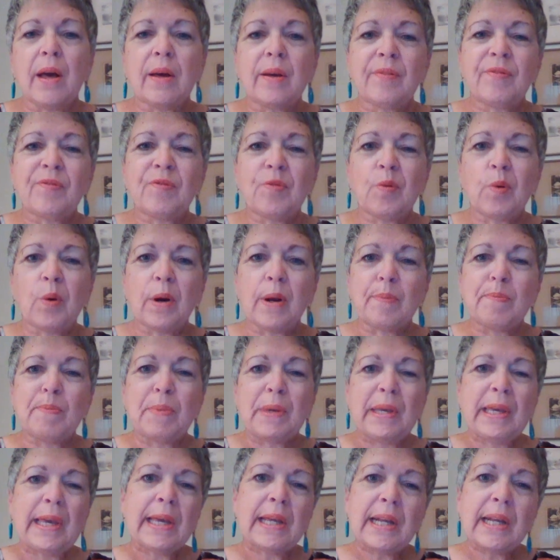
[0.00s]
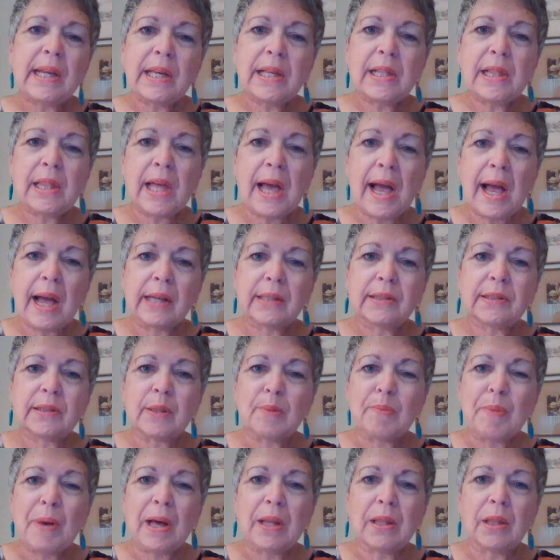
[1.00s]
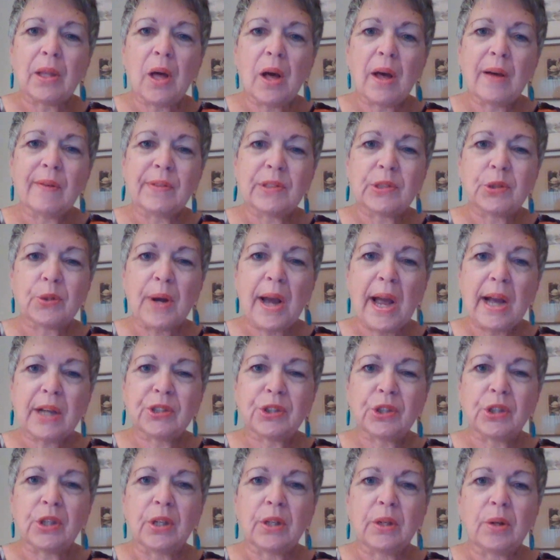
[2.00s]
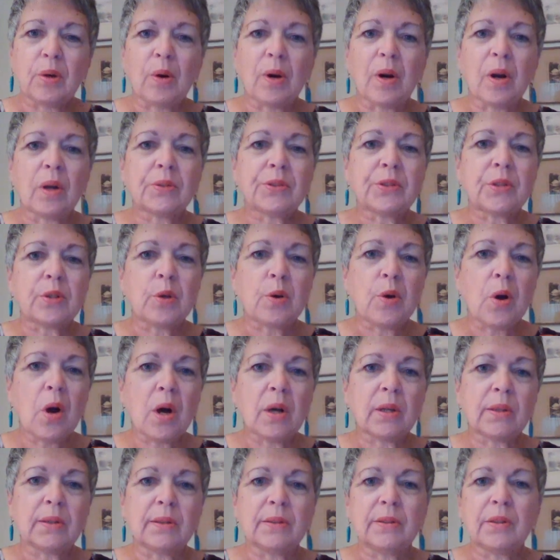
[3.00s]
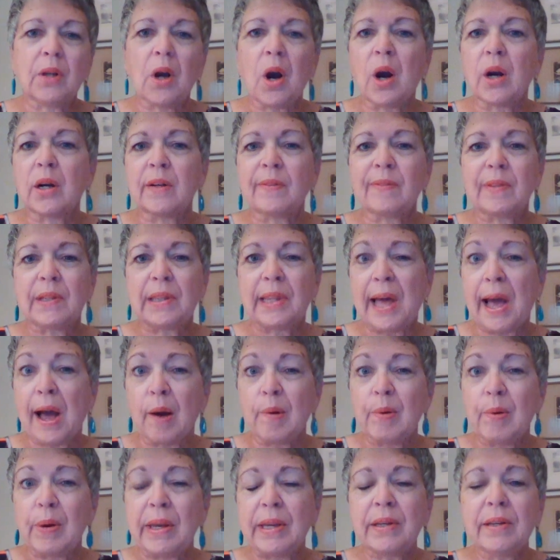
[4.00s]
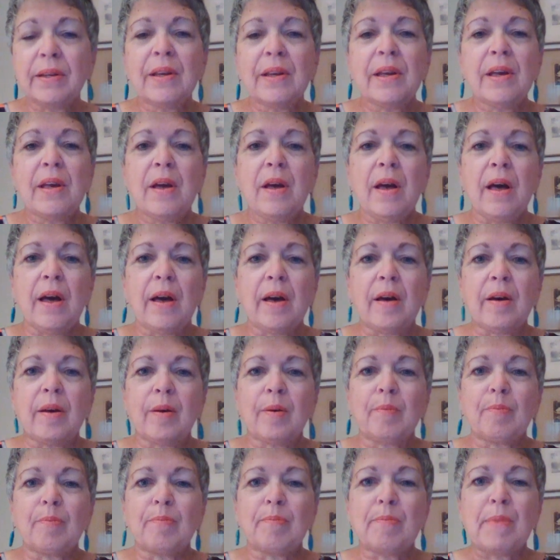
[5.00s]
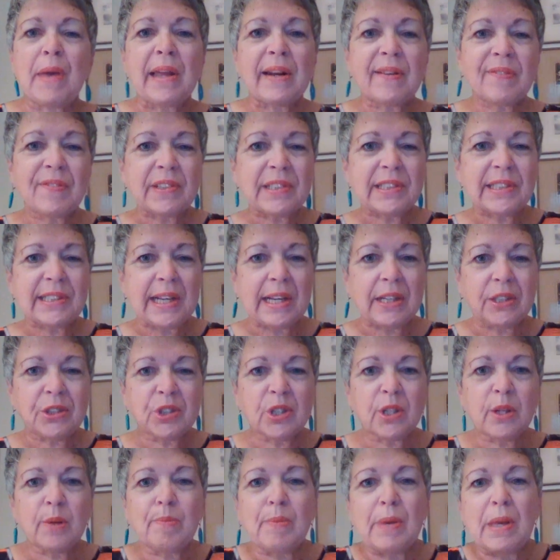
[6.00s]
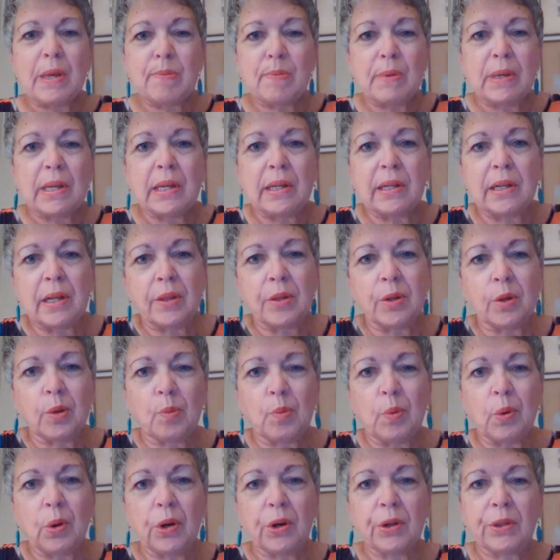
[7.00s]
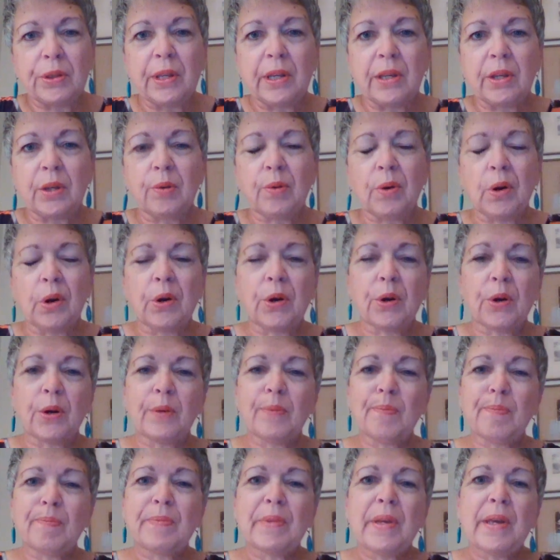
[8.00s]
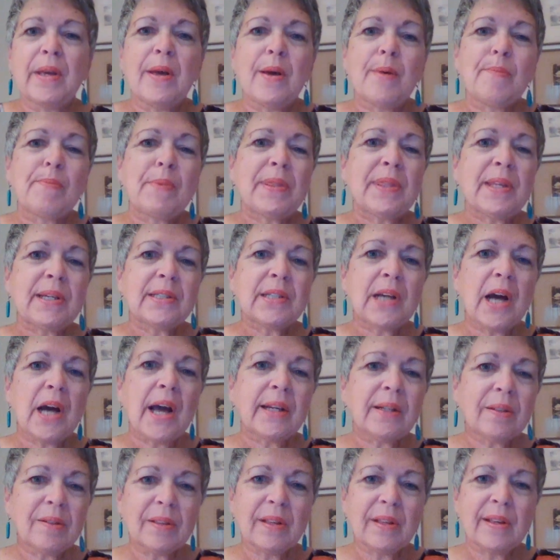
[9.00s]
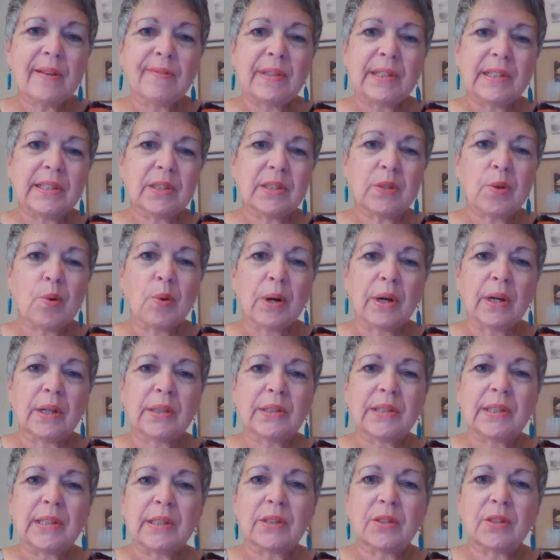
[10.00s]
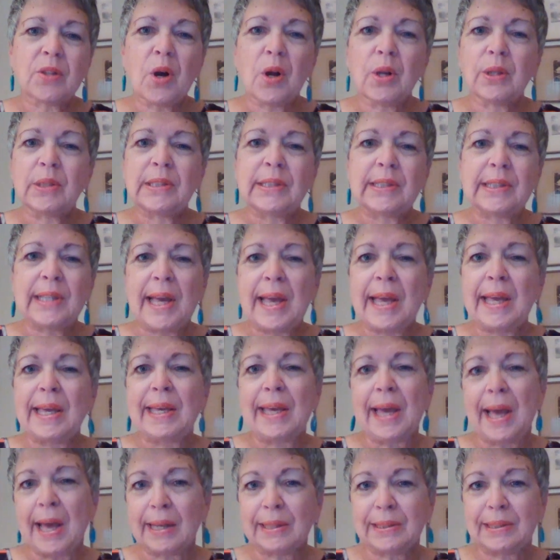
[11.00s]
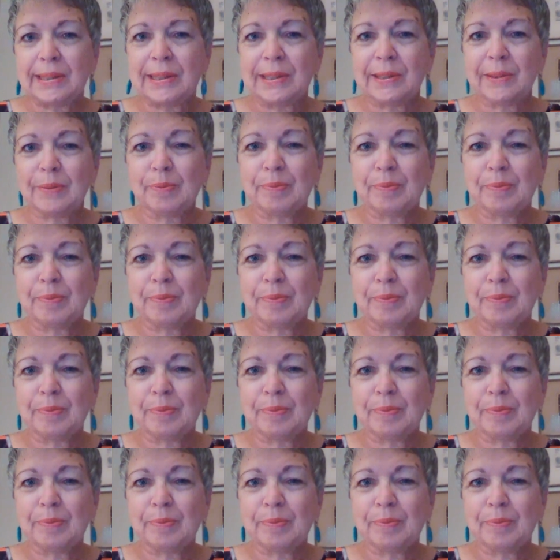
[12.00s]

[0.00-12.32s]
for a beginning class about law of attraction, or also called Art of Allowing. Manifestation may be another word that you heard. But the title of this course is called Say Yes.